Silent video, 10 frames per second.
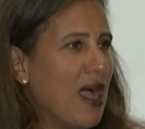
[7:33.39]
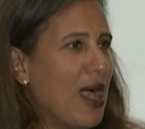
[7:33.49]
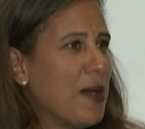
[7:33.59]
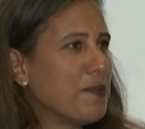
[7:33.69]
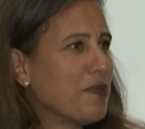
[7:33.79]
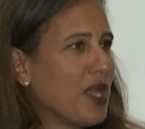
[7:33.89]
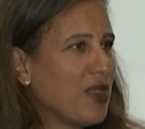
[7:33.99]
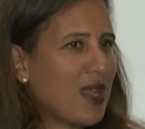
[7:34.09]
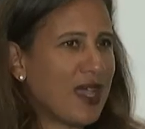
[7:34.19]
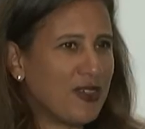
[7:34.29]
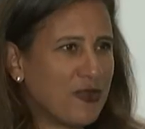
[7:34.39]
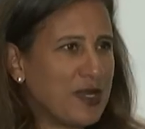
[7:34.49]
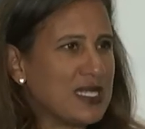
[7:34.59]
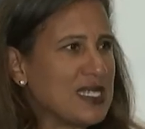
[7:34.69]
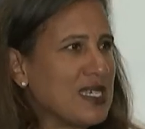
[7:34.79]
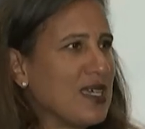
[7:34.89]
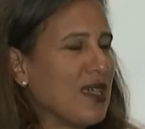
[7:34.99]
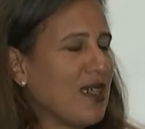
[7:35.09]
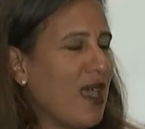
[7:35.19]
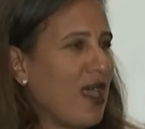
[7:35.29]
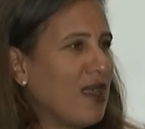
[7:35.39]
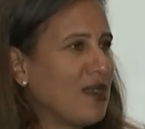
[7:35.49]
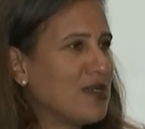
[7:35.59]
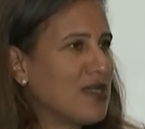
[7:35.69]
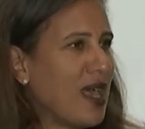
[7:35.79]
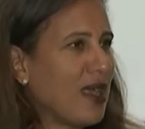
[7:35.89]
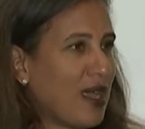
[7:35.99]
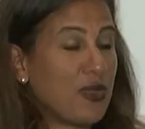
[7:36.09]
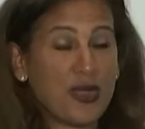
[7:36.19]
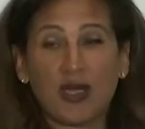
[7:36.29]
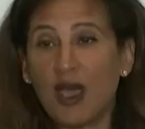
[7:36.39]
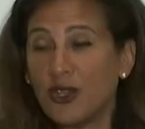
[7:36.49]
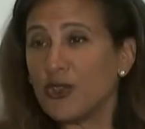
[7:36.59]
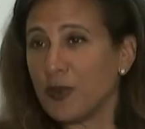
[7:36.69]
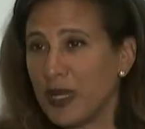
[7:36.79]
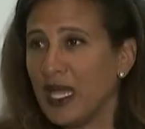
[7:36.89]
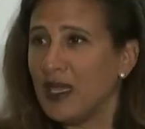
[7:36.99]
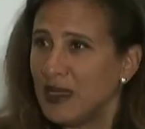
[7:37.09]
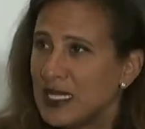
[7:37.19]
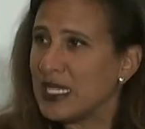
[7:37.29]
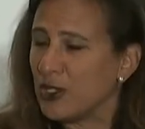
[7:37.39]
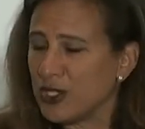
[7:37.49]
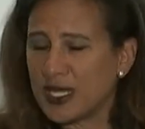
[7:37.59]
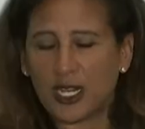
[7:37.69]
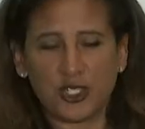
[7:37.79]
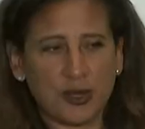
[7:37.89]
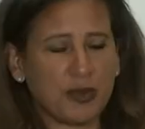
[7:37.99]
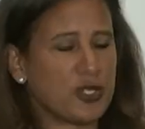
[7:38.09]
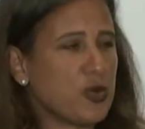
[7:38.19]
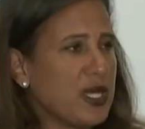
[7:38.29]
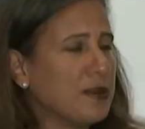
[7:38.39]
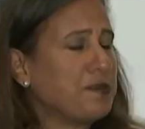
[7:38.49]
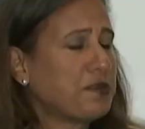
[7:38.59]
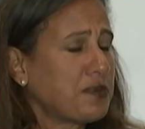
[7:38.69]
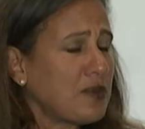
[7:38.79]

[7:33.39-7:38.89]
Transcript: um, that I have been seeing and that I think underpin this intersection between